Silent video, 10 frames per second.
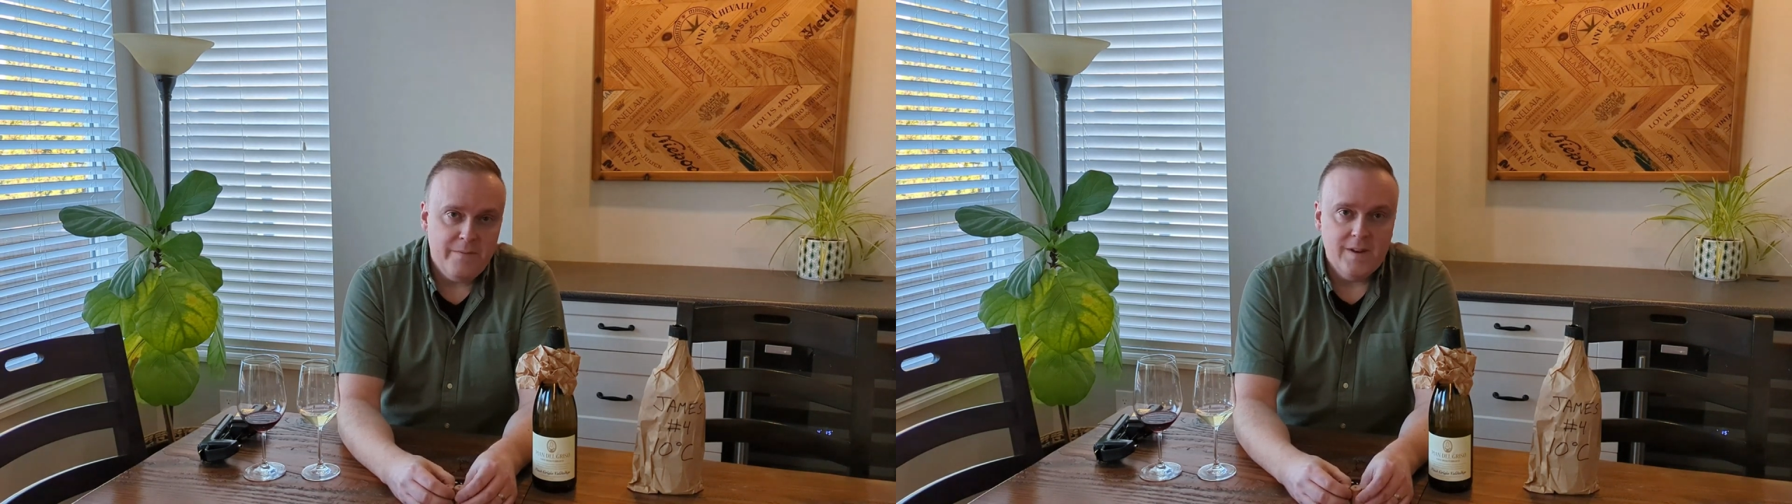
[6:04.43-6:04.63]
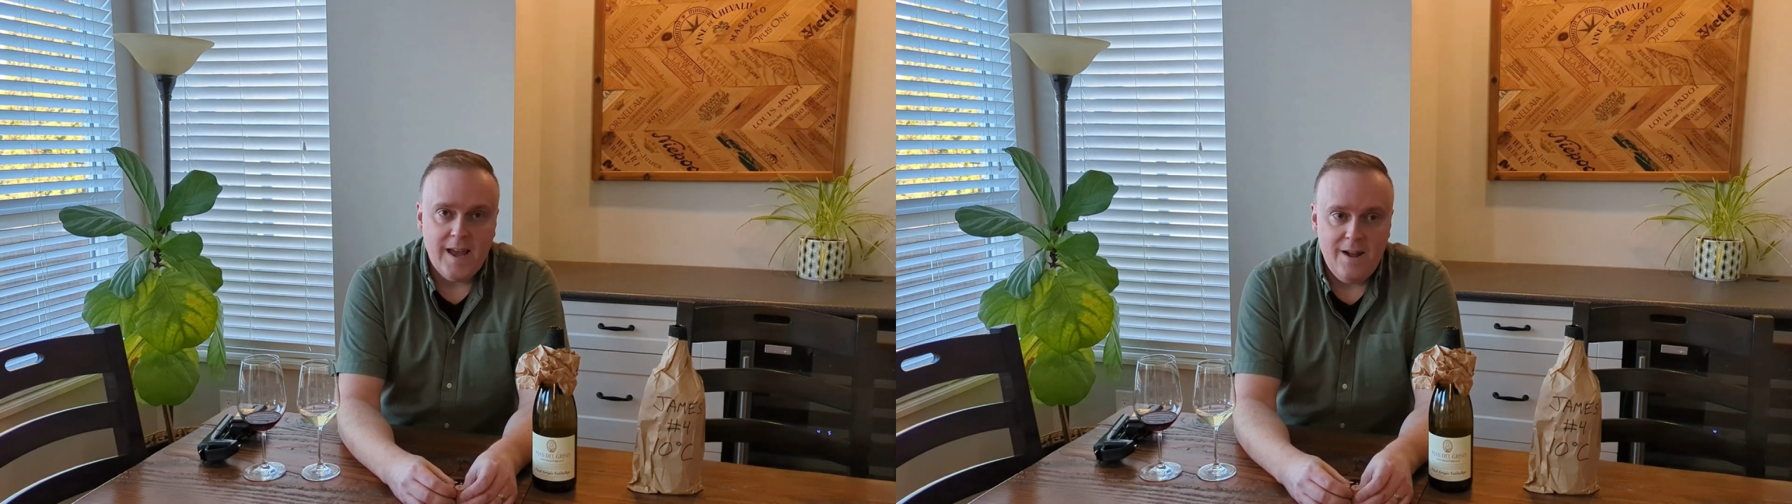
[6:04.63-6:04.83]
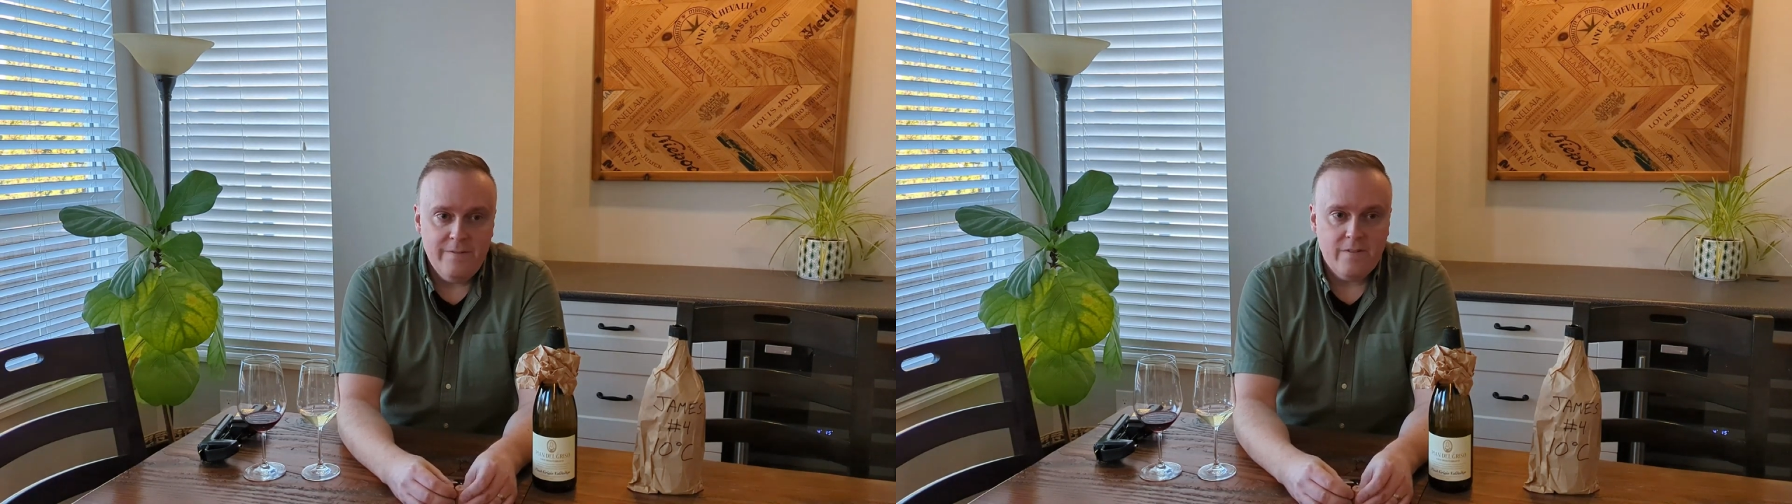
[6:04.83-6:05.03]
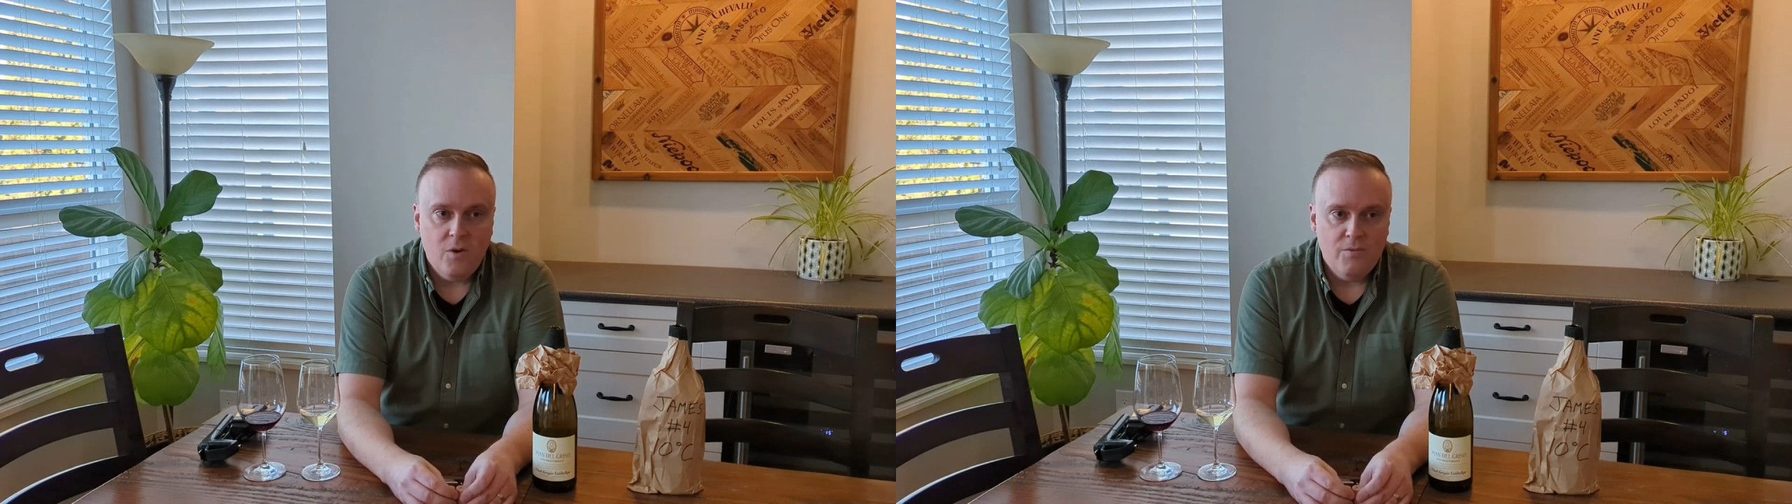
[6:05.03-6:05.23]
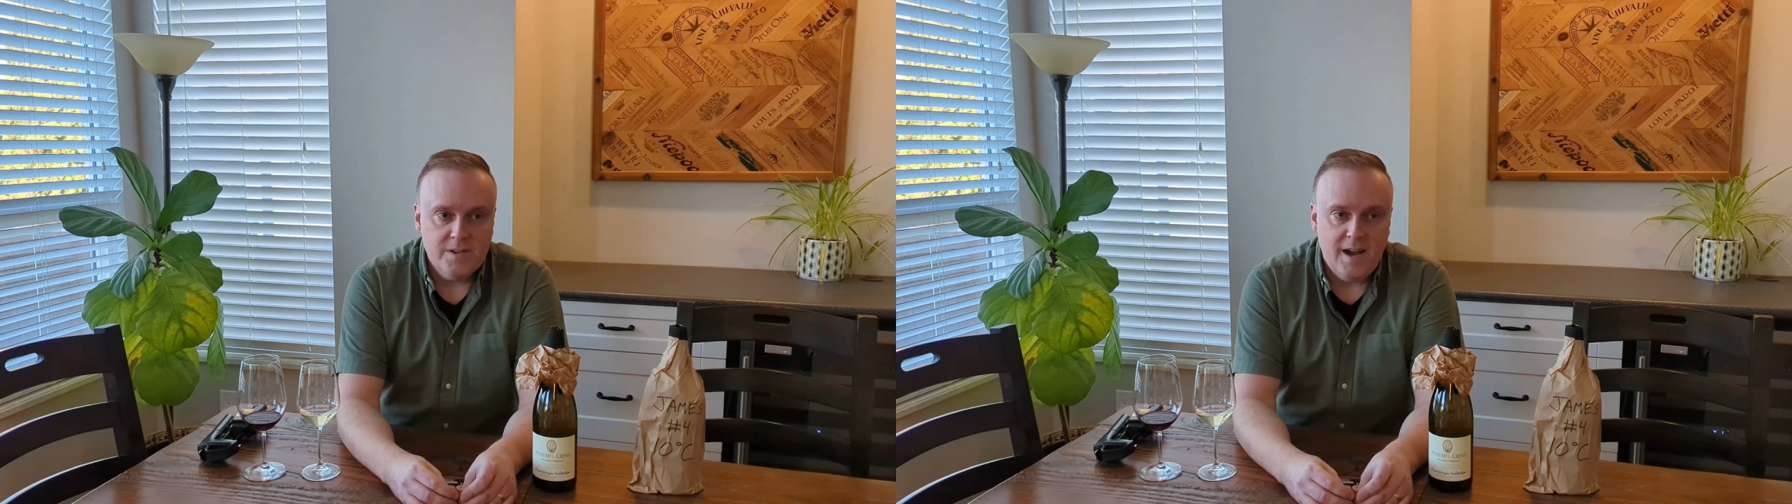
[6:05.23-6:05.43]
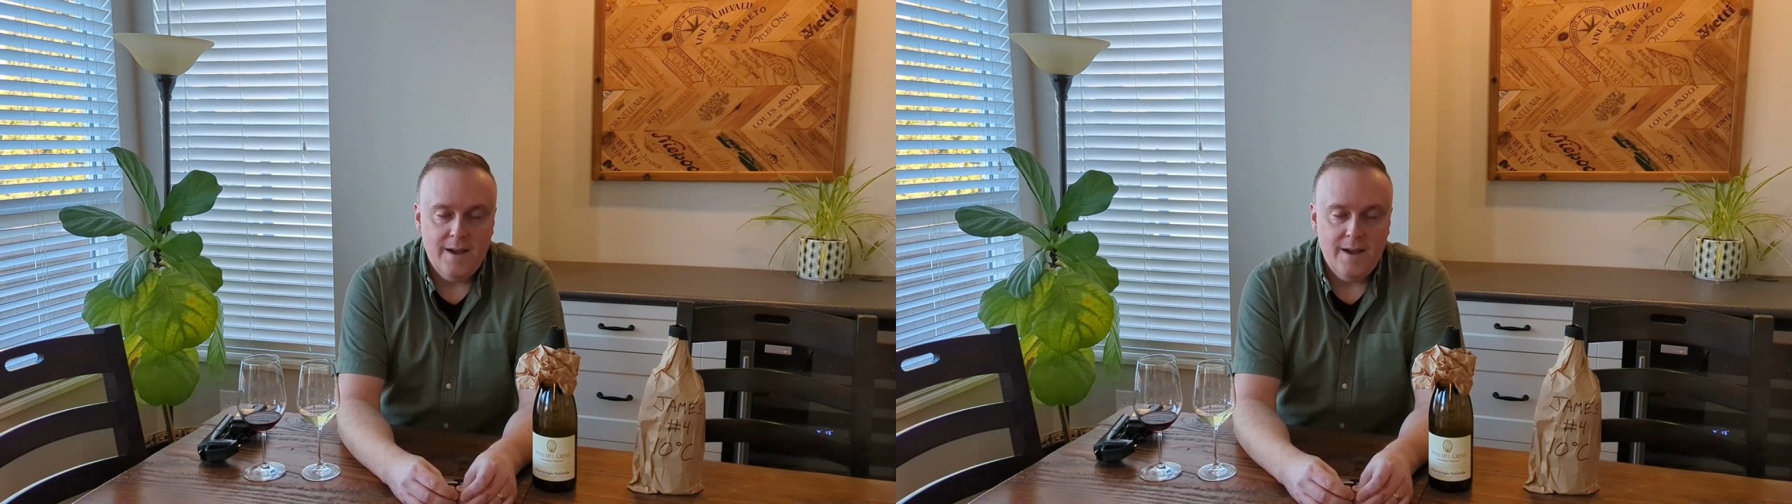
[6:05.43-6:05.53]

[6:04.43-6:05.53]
and downs over time.